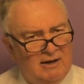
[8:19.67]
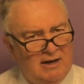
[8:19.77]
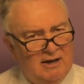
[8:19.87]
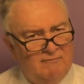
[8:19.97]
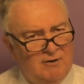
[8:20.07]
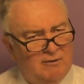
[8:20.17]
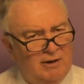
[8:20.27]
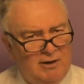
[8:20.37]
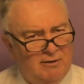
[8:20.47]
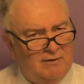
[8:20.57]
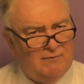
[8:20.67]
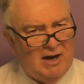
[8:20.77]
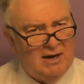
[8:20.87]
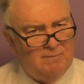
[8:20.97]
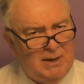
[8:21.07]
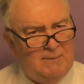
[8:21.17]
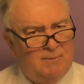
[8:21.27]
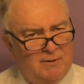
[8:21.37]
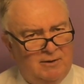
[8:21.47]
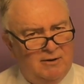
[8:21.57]
if you're a unified
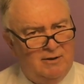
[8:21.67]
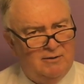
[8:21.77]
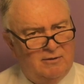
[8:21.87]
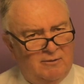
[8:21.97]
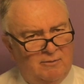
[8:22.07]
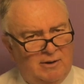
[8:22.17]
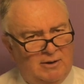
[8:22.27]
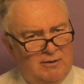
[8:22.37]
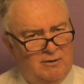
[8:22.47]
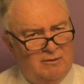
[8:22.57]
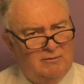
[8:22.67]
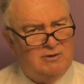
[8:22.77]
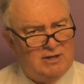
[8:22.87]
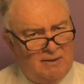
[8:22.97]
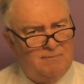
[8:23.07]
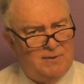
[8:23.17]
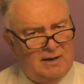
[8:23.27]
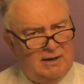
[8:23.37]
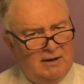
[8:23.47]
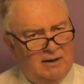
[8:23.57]
people, you're going to do
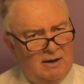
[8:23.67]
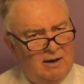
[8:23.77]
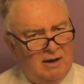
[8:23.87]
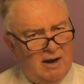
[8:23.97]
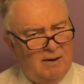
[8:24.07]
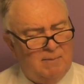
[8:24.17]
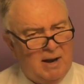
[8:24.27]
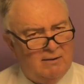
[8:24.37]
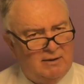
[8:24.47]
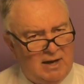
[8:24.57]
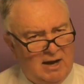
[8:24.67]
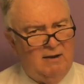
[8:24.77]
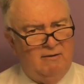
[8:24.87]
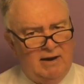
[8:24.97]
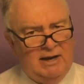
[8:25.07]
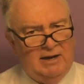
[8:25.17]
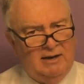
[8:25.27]
something about caring